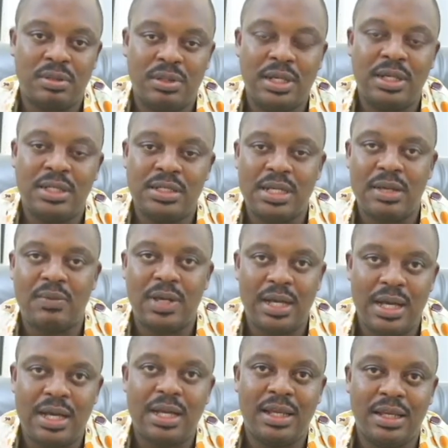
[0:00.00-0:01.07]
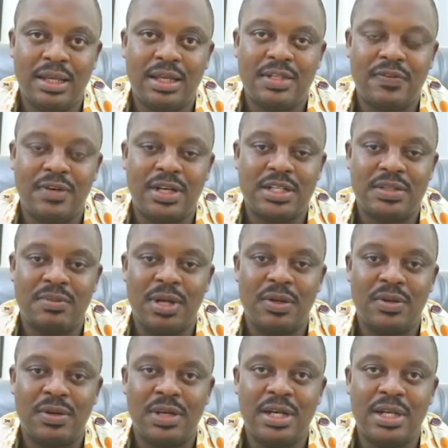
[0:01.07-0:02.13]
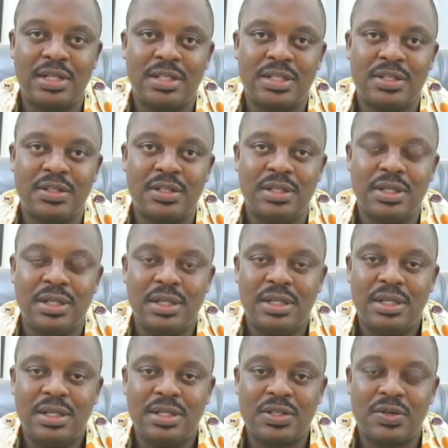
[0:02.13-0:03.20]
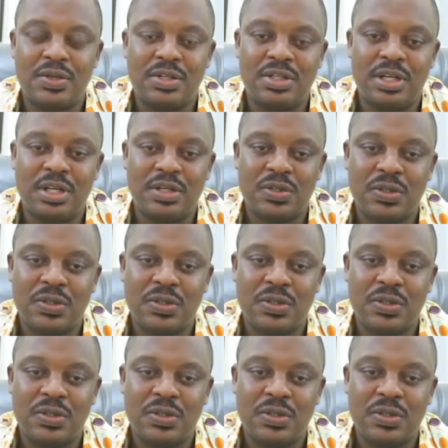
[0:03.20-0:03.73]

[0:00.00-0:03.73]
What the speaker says: things that were lacking as far as my own organization is concerned.